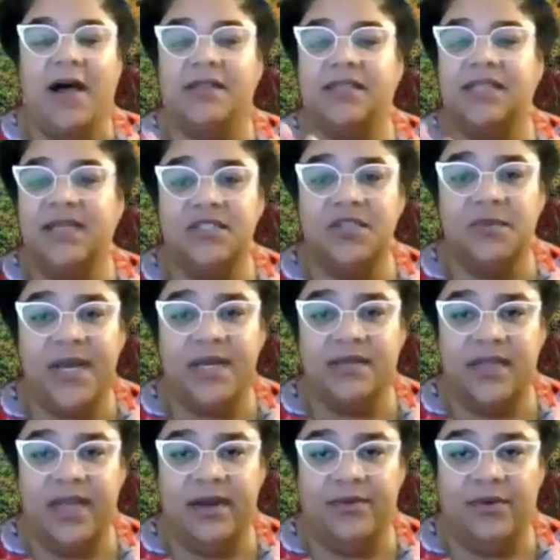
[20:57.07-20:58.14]
I'll say this
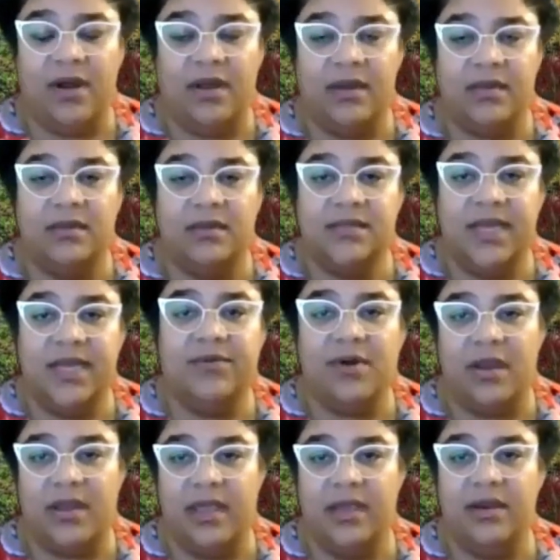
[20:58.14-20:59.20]
about Standing Rock
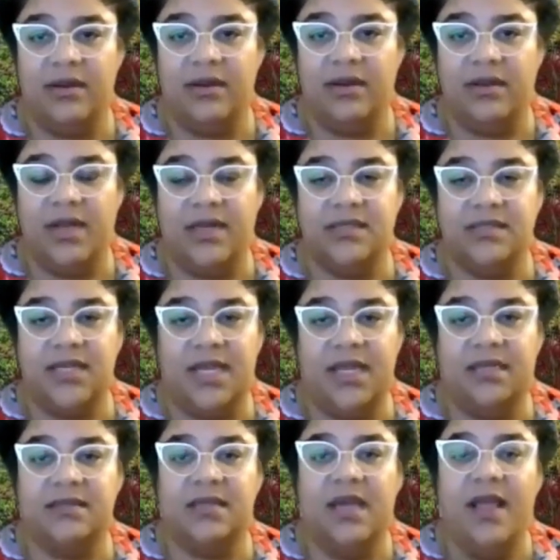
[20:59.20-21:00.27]
here in the United
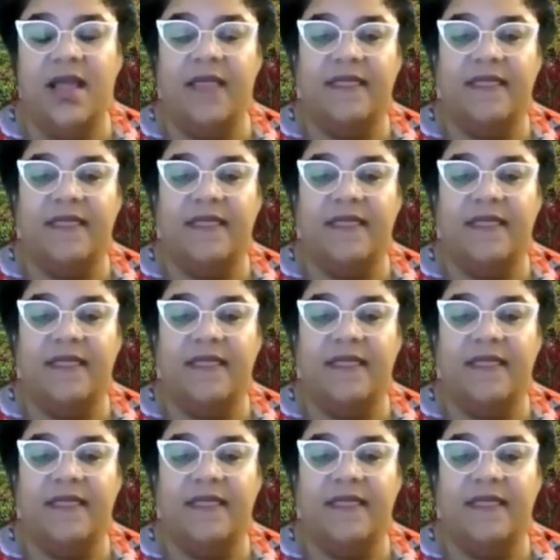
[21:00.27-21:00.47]
States.